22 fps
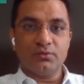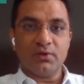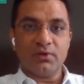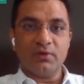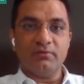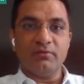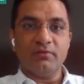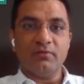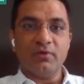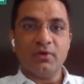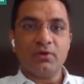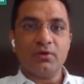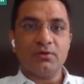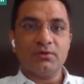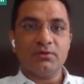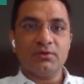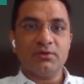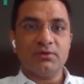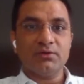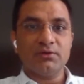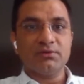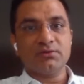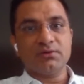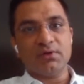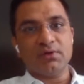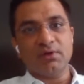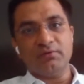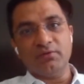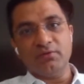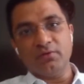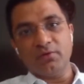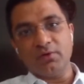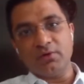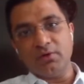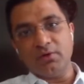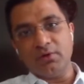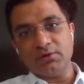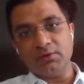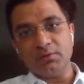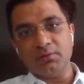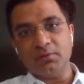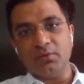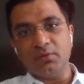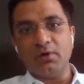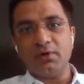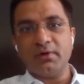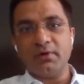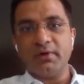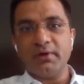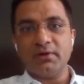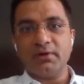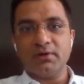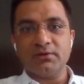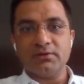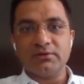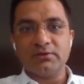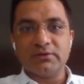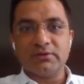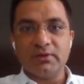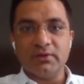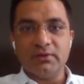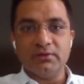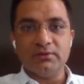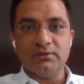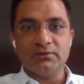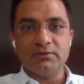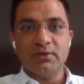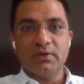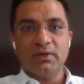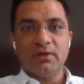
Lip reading: can we work on this, can we work on some alternate skills,